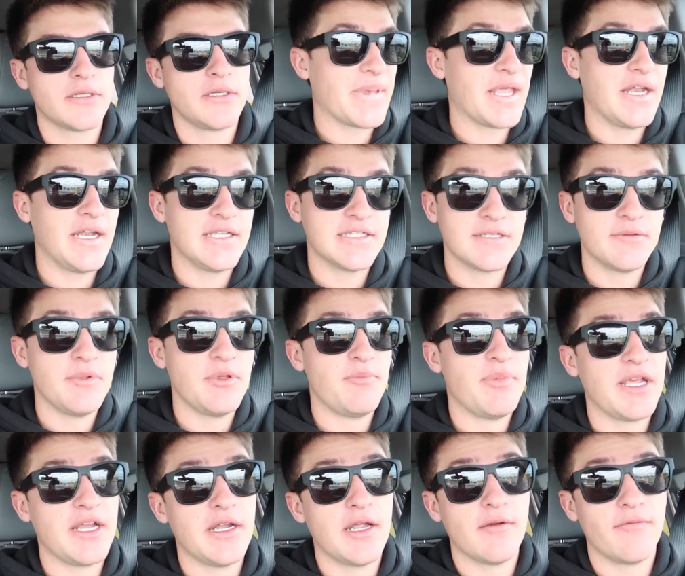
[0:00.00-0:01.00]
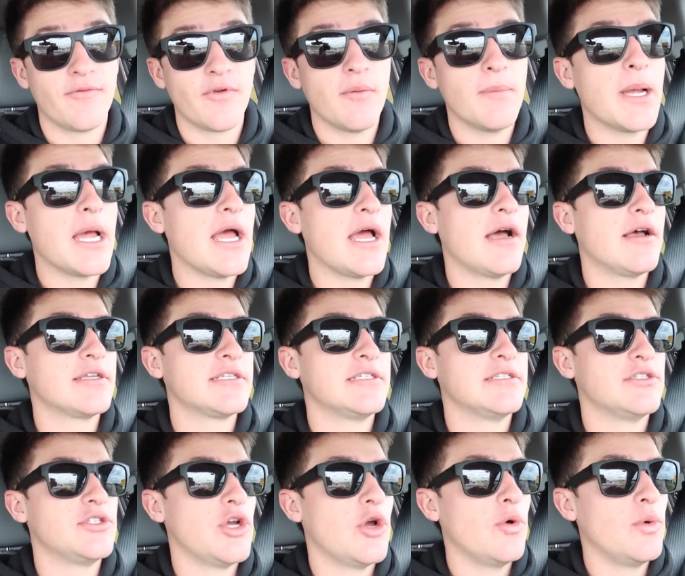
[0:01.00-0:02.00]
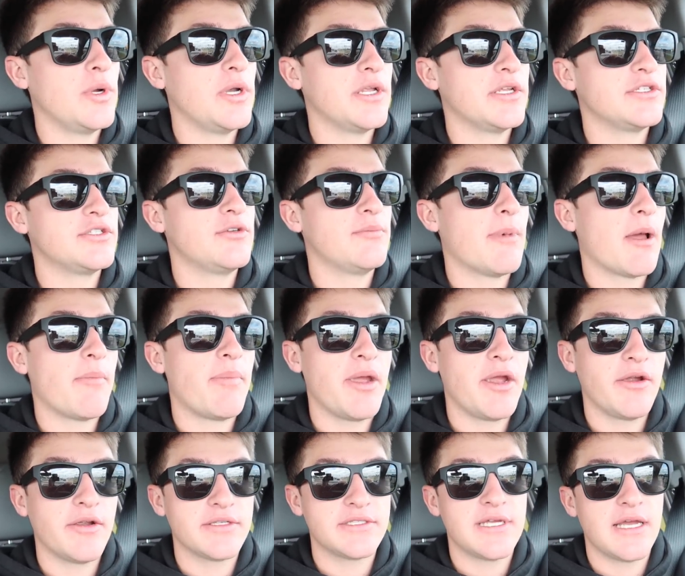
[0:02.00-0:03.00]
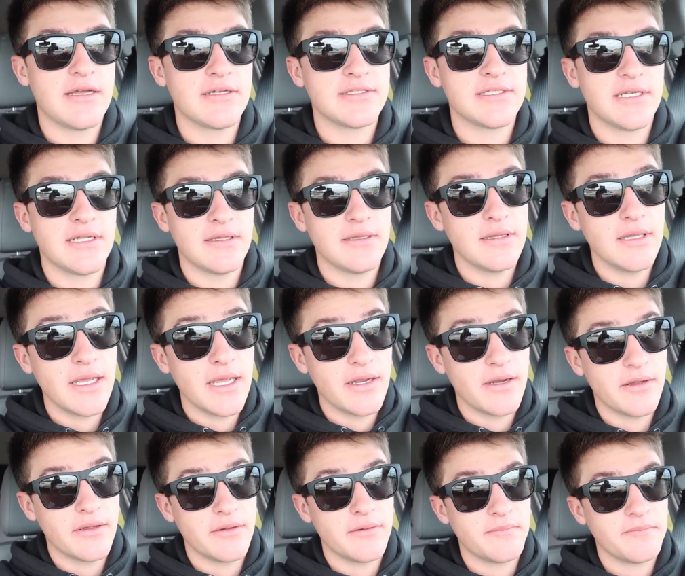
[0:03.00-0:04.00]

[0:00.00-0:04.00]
And he's gonna be picking it up from my house and towing it to my parents' house in Atlanta.